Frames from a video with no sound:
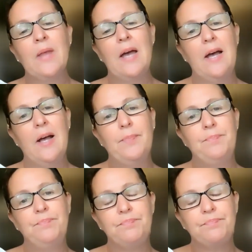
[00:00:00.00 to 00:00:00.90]

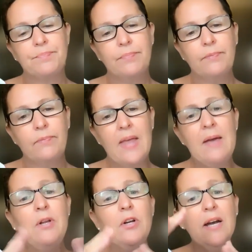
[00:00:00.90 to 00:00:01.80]
And
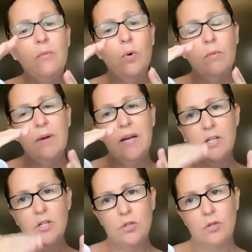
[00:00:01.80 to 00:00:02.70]
we look at what we
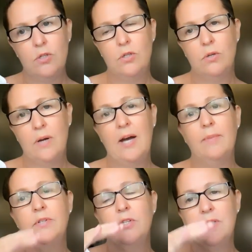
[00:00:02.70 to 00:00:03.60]
can do to
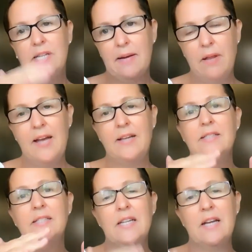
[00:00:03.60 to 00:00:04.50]
help to
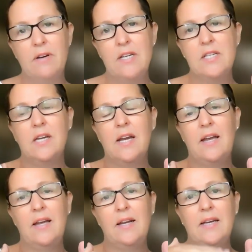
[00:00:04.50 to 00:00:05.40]
stabilize, nourish,
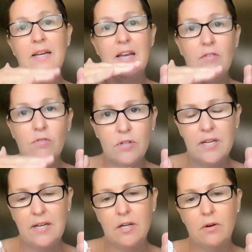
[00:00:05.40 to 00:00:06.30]
and get
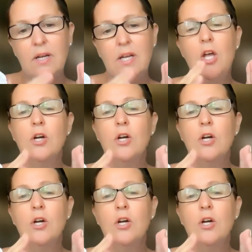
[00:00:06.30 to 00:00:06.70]
routine going,